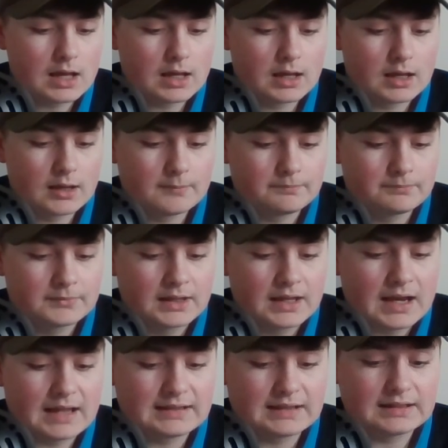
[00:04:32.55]
And
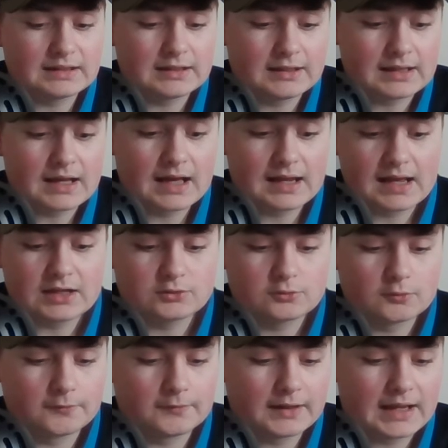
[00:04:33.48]
then an
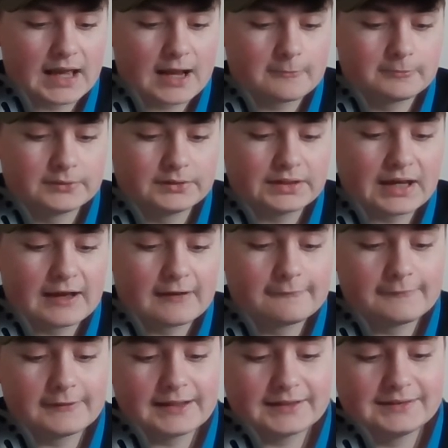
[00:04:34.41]
actual fight happened.
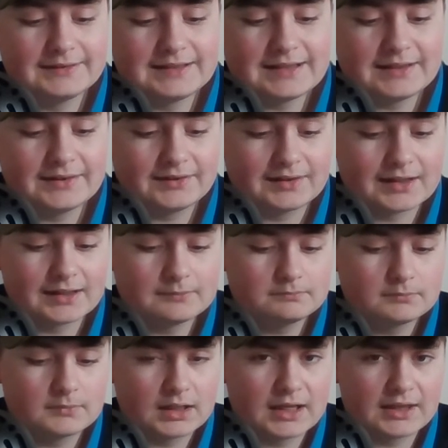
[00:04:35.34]

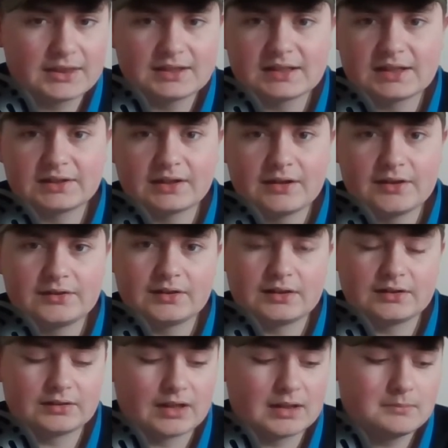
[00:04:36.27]
Avanisyan, I think that's how you
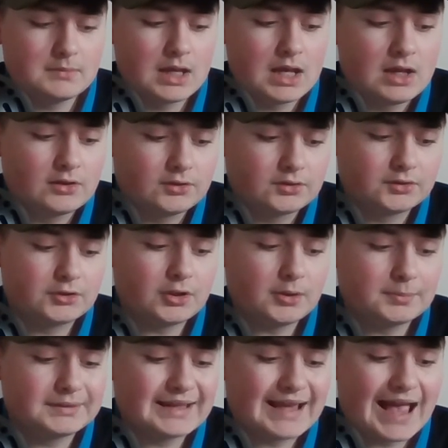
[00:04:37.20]
say his name,
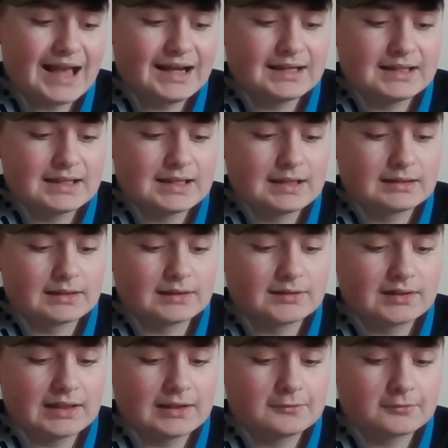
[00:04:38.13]
stopped Kelly in the
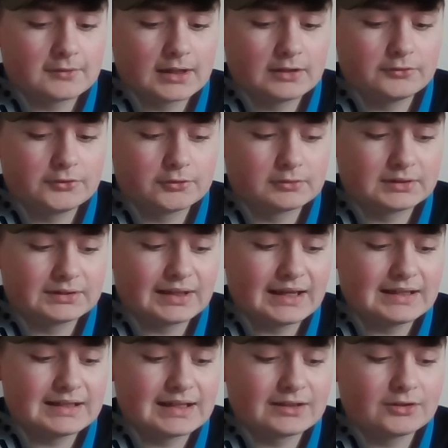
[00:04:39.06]
6th round to
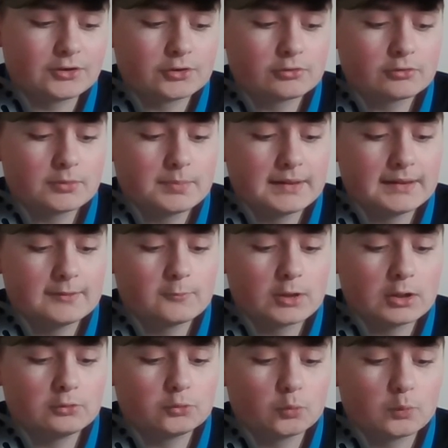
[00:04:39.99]
retain his European
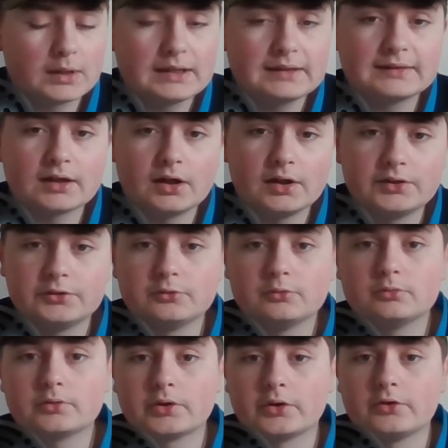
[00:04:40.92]
welterweight
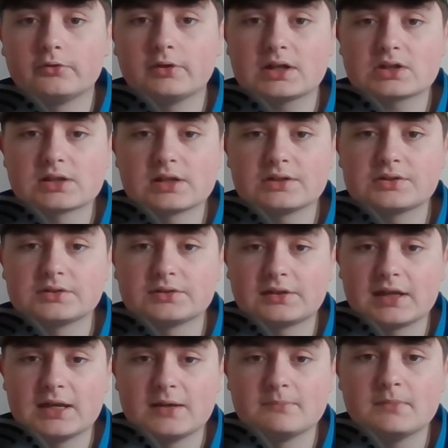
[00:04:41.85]
title. So, congratulations
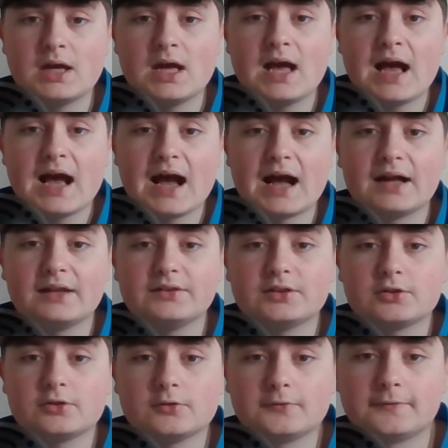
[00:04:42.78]
to him, and
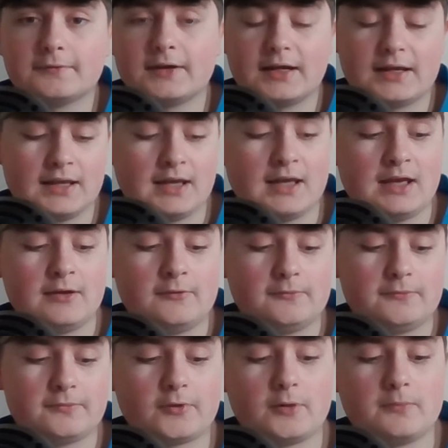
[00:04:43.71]
a good fight
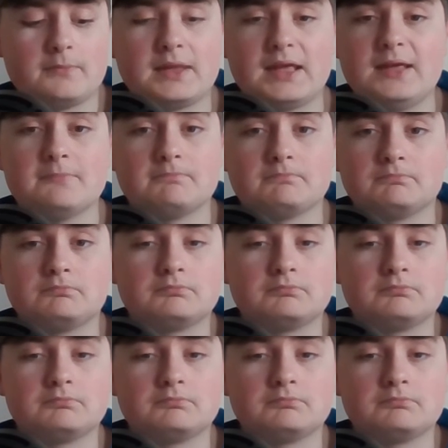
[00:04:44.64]
from him.